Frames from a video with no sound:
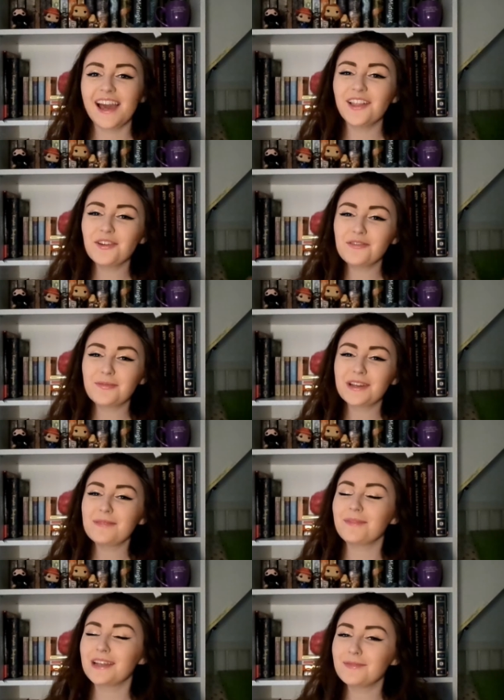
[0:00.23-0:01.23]
Hello everybody,
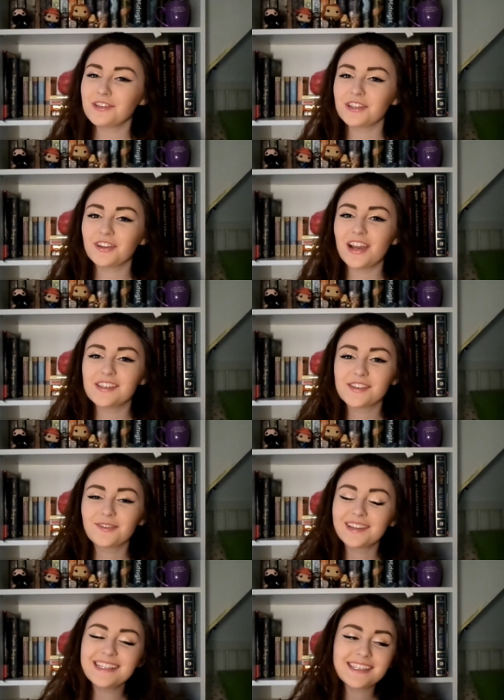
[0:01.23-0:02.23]
my name is Sheila or SL
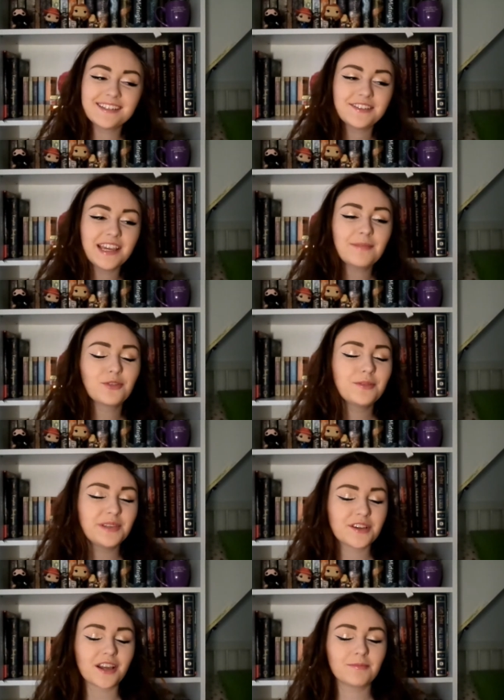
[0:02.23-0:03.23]
Reads, and today I'm going to
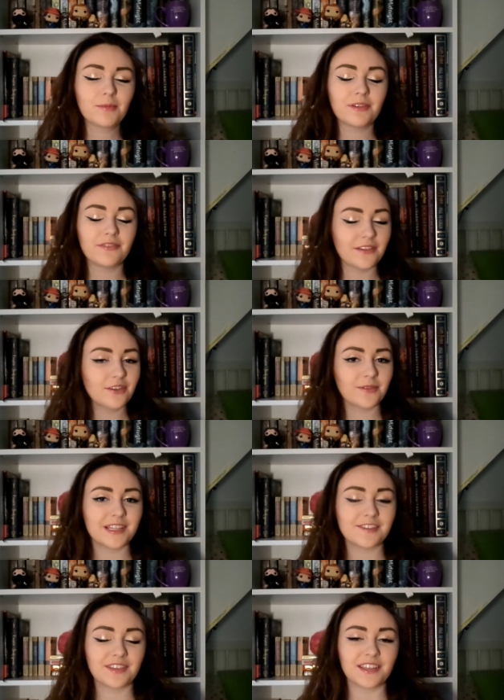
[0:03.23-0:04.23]
be talking about my favorite
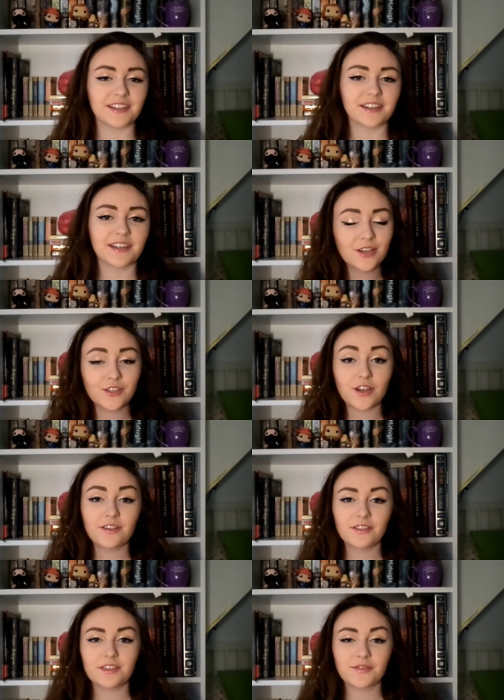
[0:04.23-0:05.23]
reads of the year. Sorry
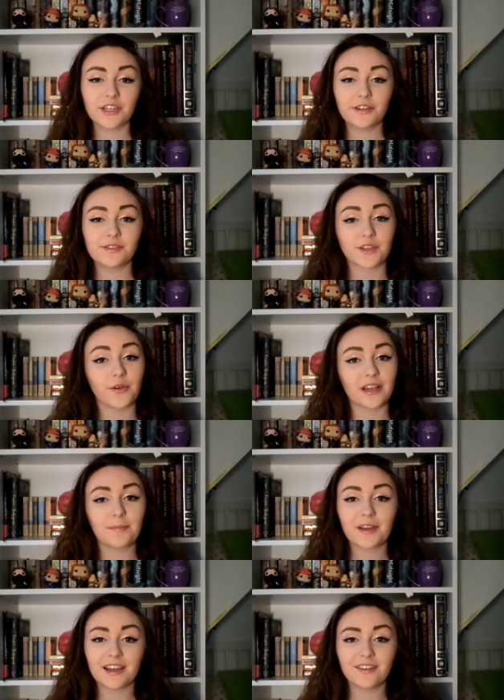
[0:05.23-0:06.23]
that this video is going
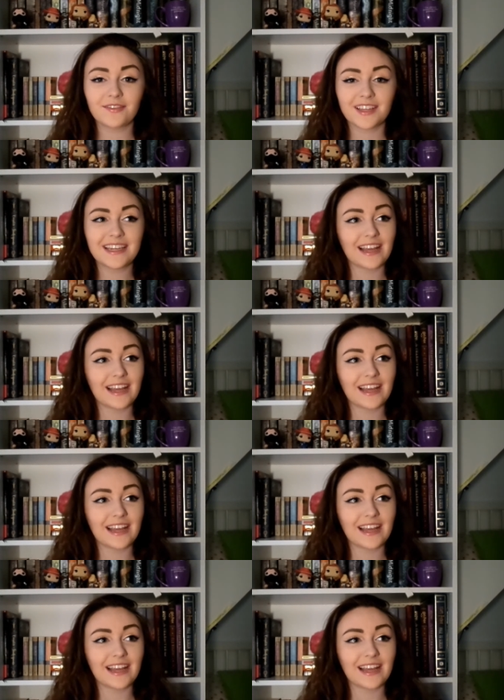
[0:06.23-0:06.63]
up kind of late.